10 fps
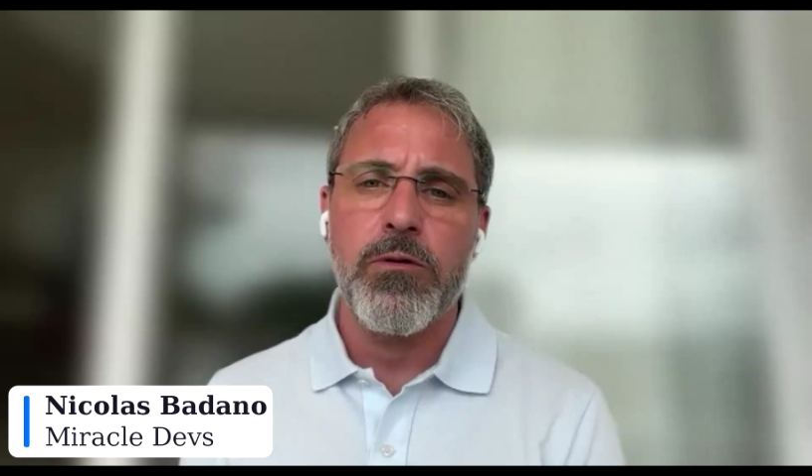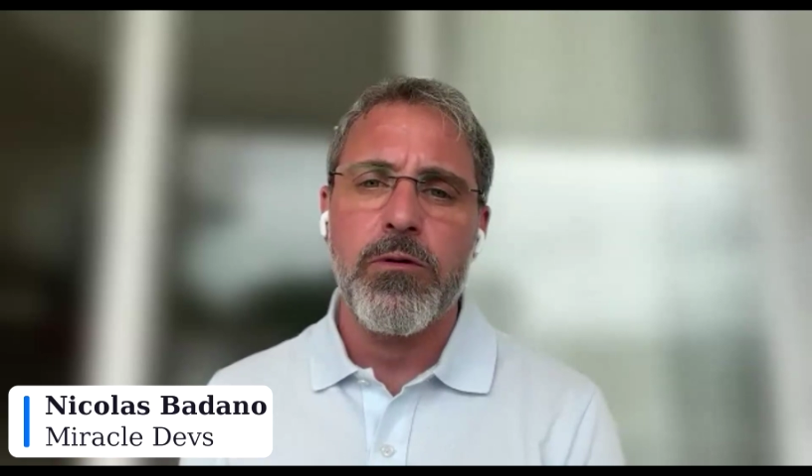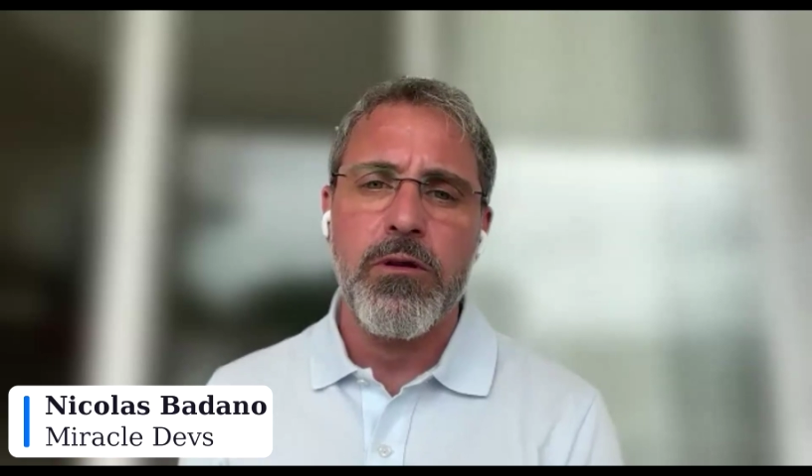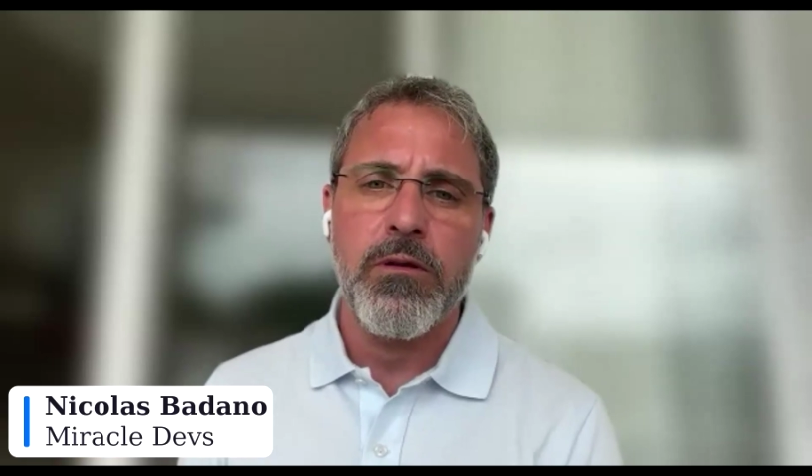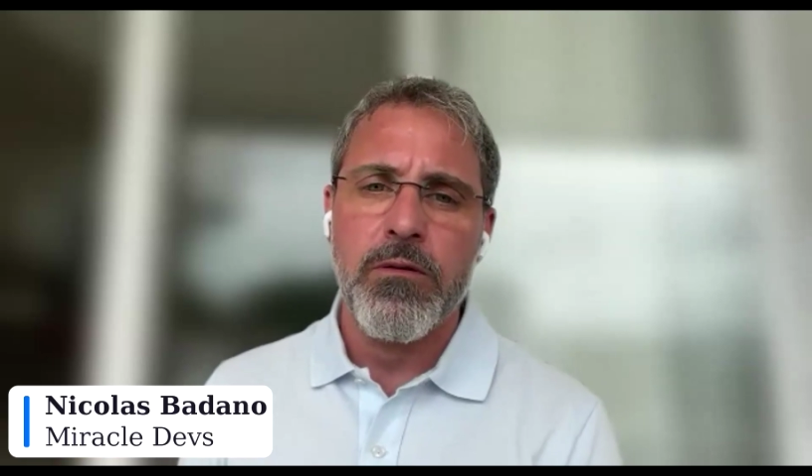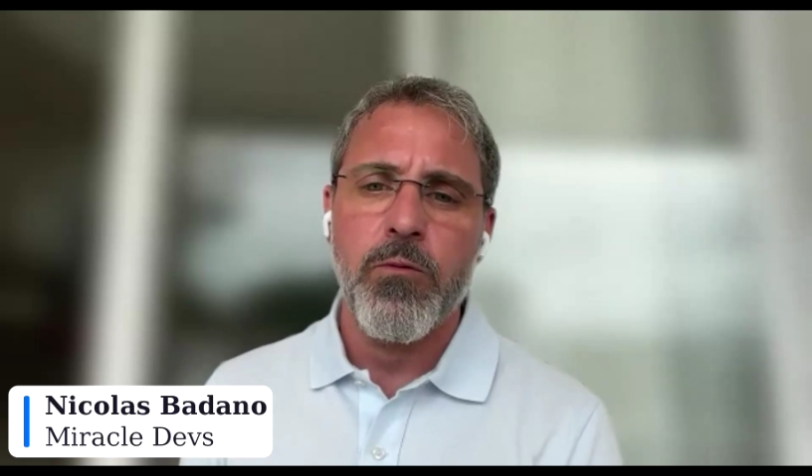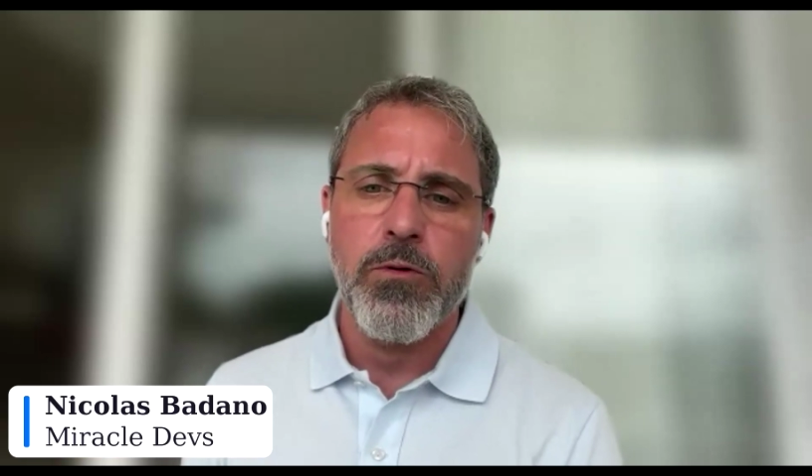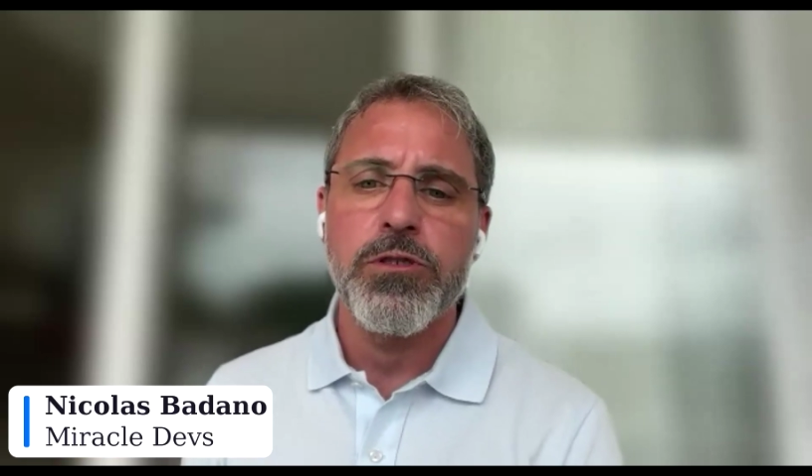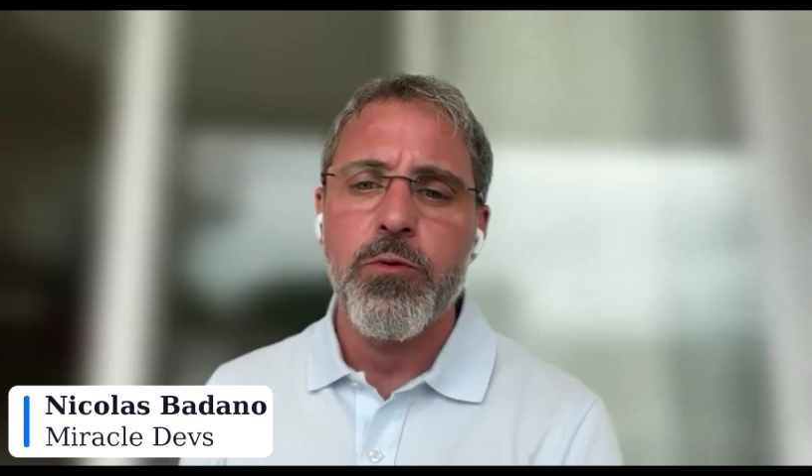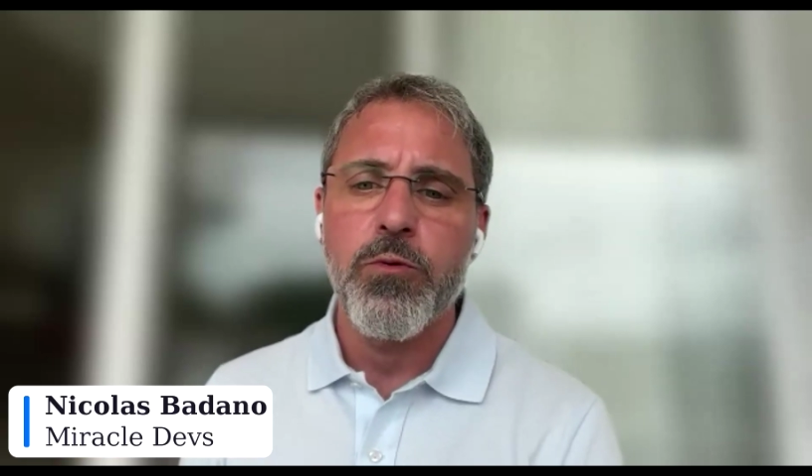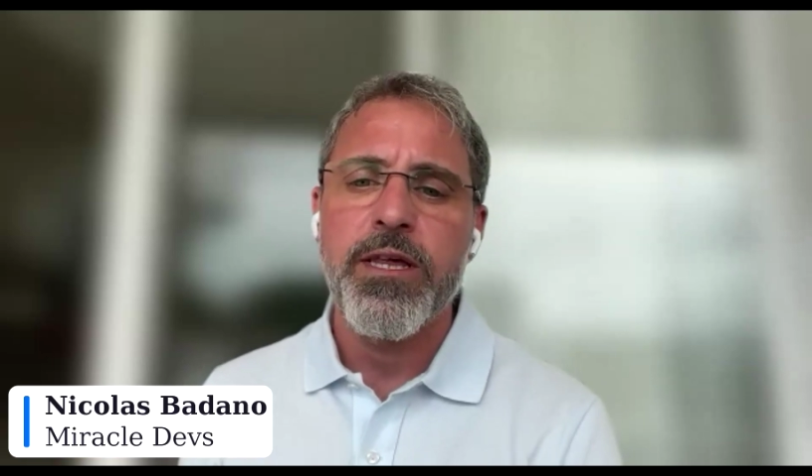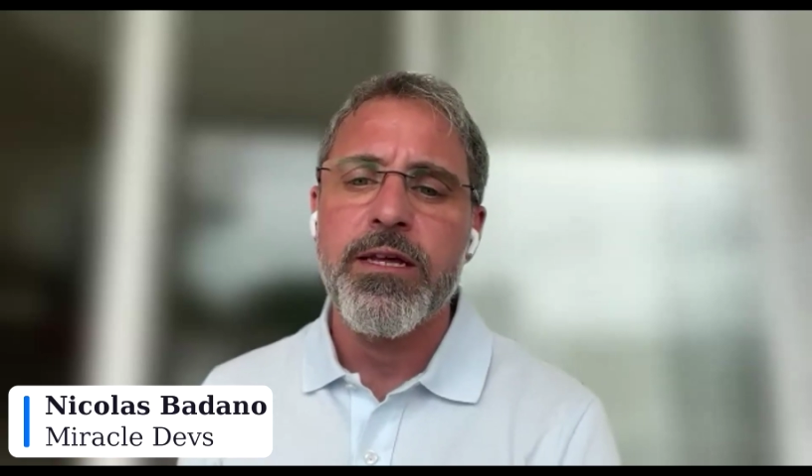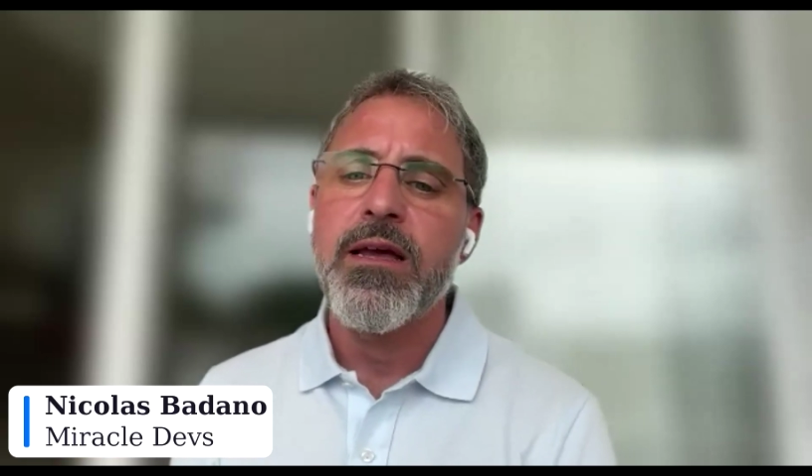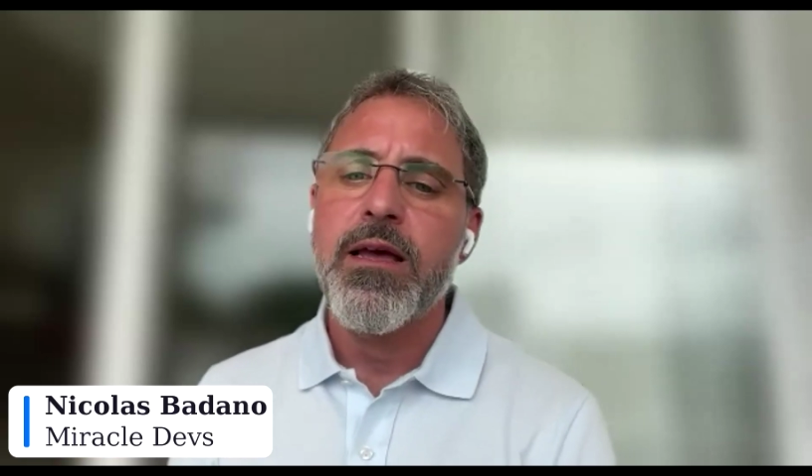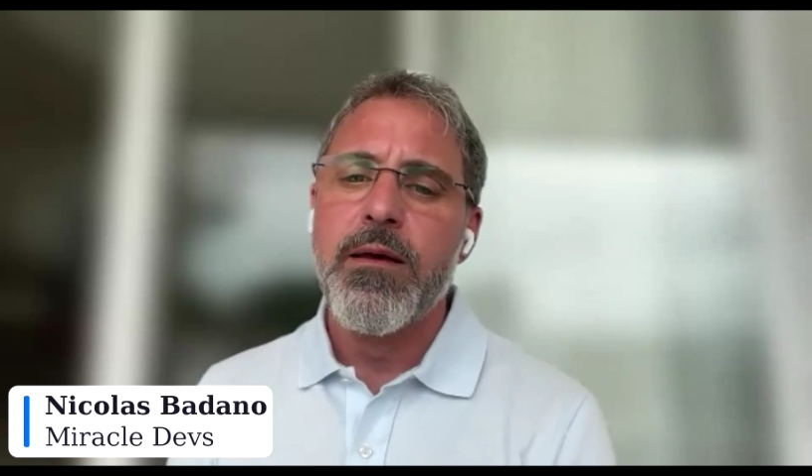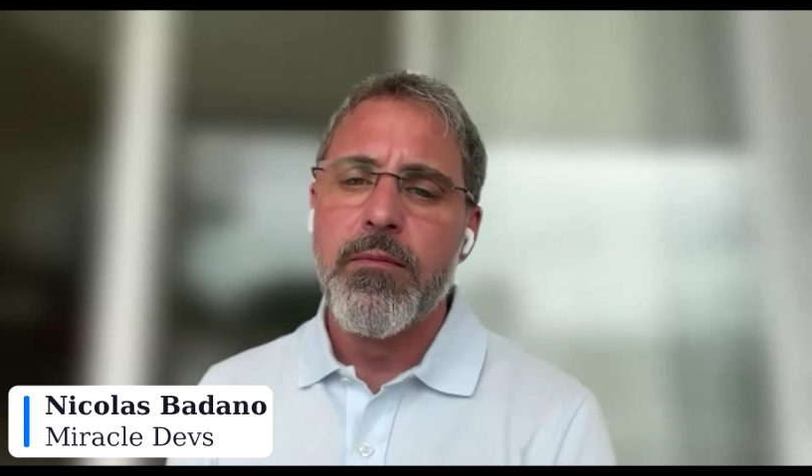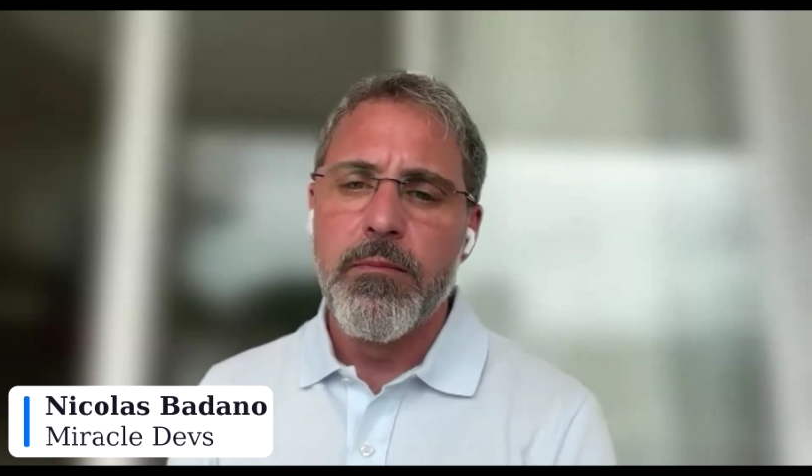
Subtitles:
what to do with it